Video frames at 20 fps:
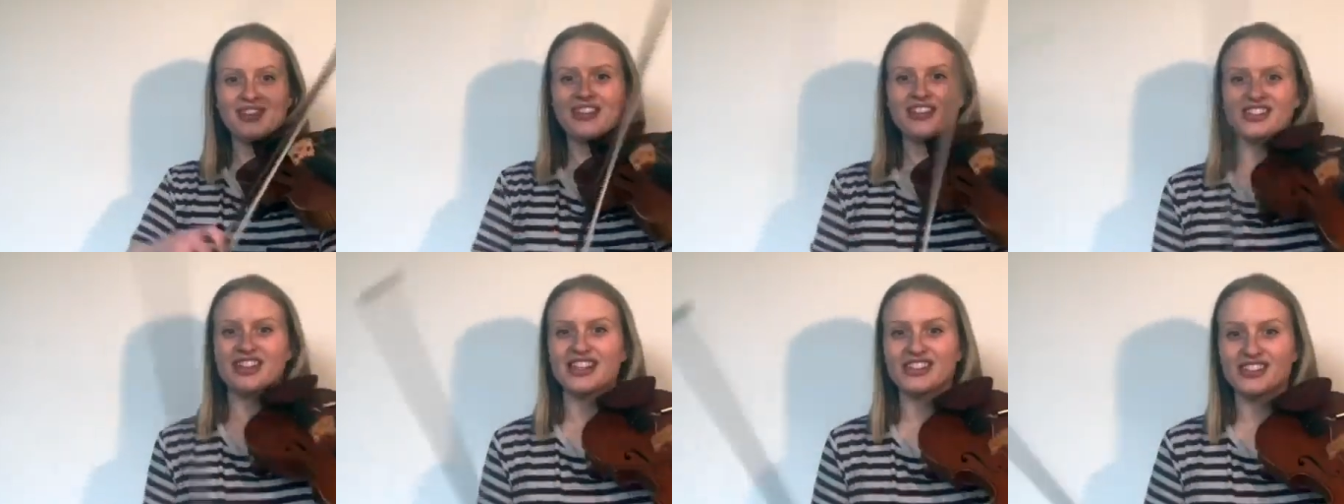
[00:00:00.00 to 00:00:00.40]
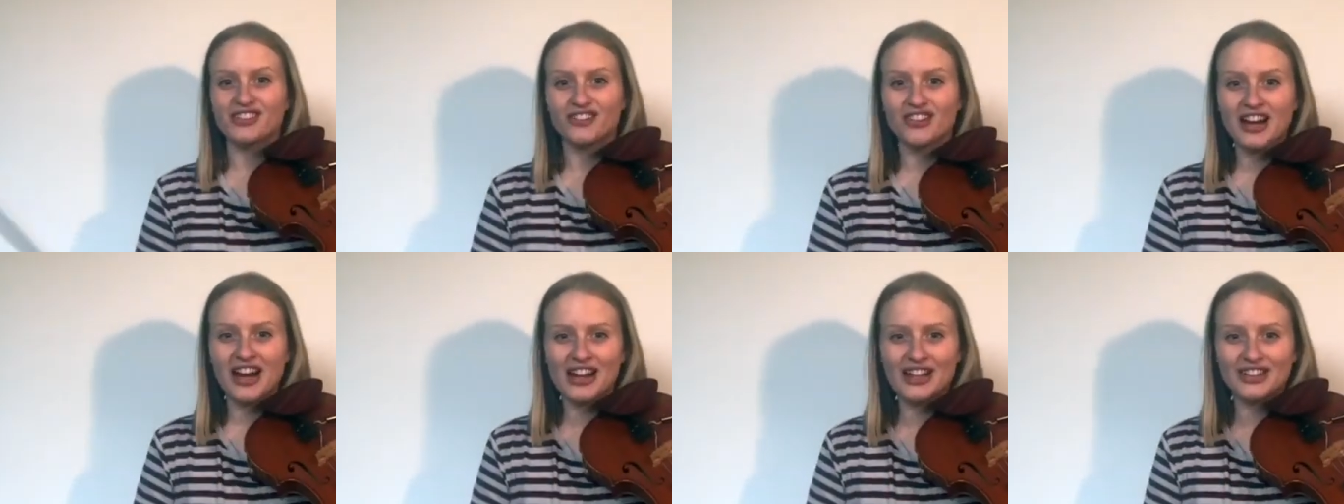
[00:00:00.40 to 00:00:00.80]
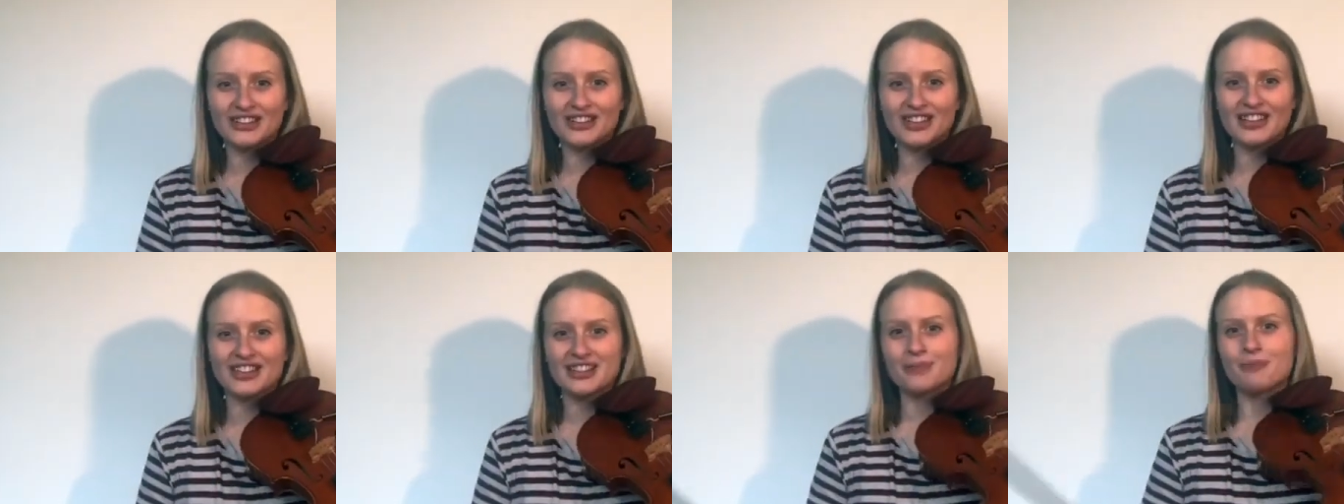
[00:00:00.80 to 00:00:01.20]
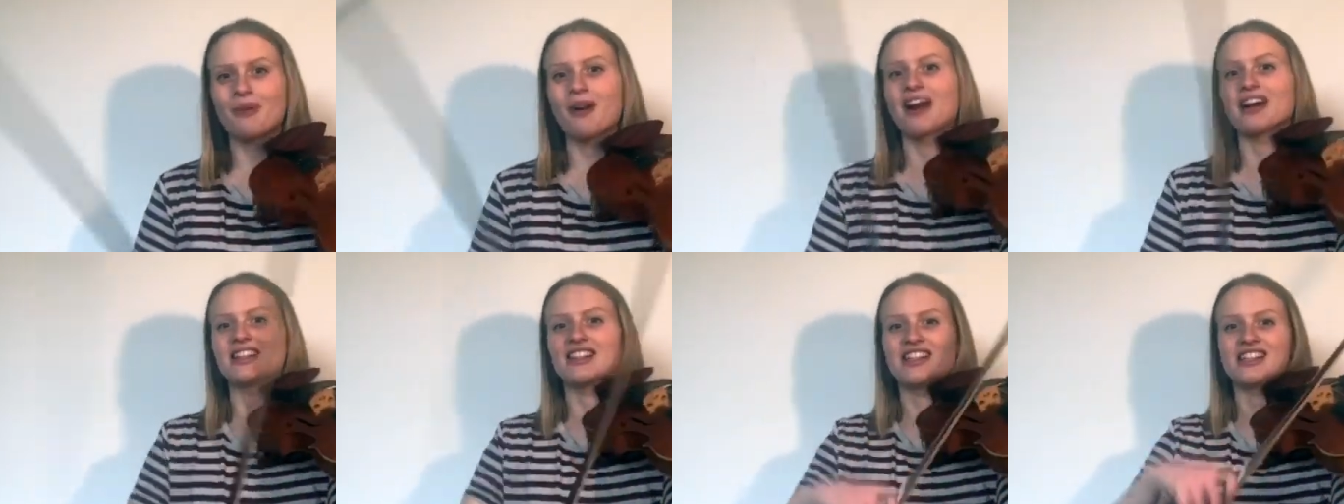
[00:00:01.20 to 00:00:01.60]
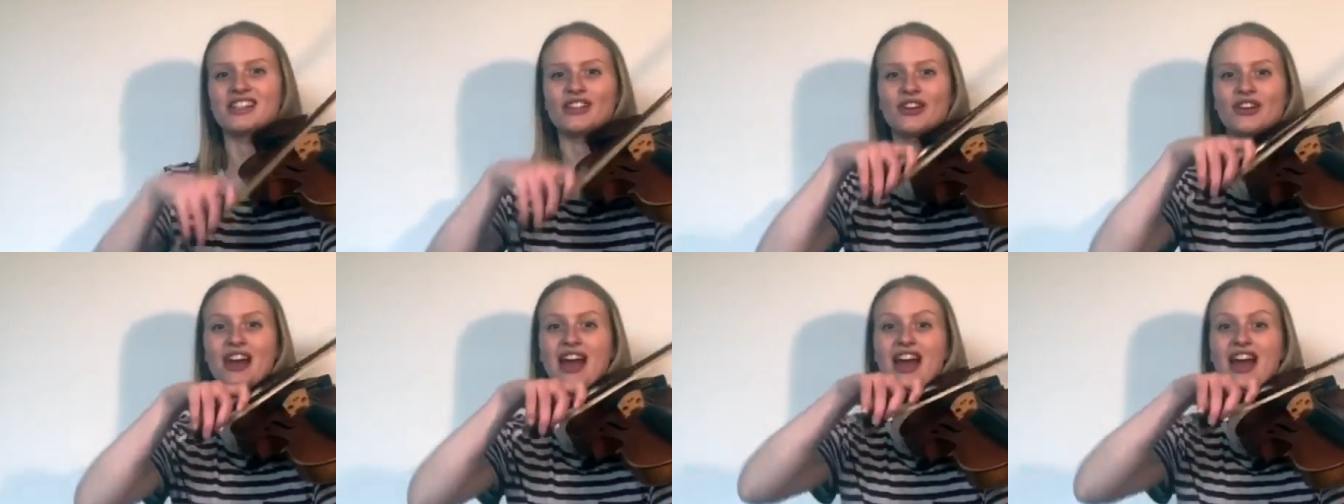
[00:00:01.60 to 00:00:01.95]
So that's a really good thing to practice on